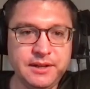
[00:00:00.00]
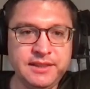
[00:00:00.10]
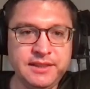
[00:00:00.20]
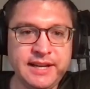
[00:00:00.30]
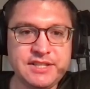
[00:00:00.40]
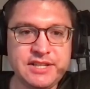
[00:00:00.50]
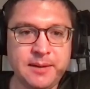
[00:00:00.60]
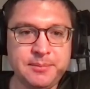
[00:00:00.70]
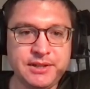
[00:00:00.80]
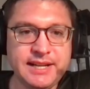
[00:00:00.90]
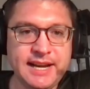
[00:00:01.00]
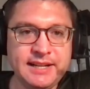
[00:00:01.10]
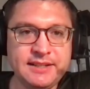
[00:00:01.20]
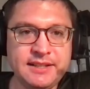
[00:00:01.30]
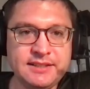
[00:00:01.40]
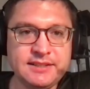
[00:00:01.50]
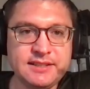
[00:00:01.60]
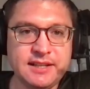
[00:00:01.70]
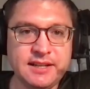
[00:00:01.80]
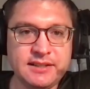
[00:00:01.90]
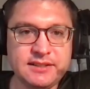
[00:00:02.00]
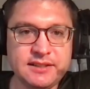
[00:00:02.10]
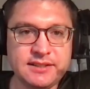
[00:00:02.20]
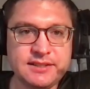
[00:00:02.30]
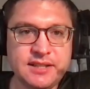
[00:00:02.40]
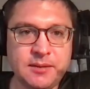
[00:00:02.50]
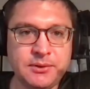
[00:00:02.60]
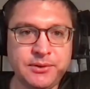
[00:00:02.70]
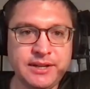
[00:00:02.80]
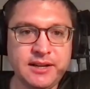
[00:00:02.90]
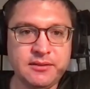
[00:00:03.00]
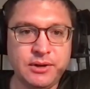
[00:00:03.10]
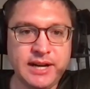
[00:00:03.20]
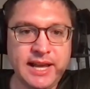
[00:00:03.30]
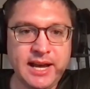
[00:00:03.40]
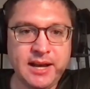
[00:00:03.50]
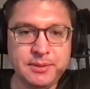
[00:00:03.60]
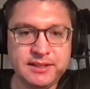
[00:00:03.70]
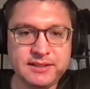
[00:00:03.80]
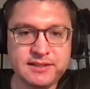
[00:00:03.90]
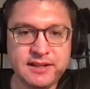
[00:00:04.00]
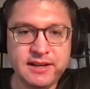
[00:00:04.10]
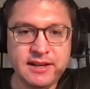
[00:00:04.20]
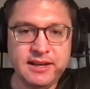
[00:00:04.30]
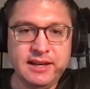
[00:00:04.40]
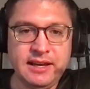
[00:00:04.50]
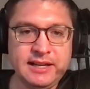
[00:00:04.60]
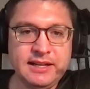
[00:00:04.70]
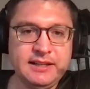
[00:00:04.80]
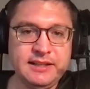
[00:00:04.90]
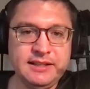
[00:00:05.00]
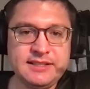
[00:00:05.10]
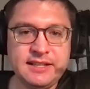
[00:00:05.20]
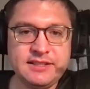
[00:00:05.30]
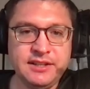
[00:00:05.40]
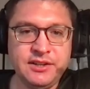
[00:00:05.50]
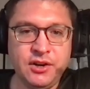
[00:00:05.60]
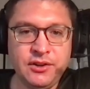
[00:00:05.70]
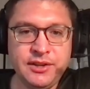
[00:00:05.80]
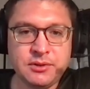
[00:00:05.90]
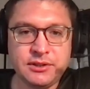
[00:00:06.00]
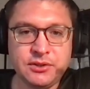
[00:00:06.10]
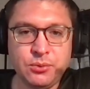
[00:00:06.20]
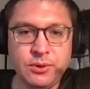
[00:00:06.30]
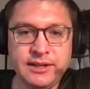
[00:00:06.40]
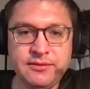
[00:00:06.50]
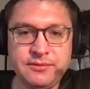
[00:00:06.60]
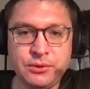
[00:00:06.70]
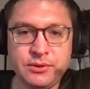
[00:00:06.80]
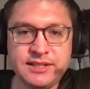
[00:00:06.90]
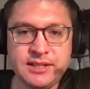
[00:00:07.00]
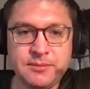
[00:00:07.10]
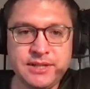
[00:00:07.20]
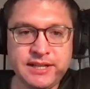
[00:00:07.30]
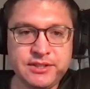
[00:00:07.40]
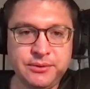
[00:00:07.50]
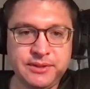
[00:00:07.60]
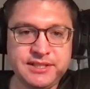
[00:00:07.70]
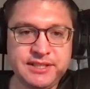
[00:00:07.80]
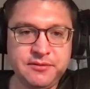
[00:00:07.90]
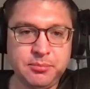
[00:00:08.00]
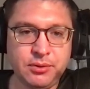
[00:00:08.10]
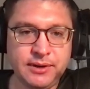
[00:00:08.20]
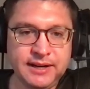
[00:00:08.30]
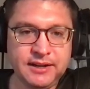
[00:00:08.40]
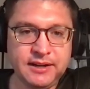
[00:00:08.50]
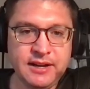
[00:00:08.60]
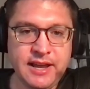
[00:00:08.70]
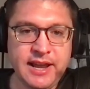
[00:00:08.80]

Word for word: in that chapter, he kind of does uh, a summary of what happens. And, and he says, in all, there were twenty-four subjects who received prayer.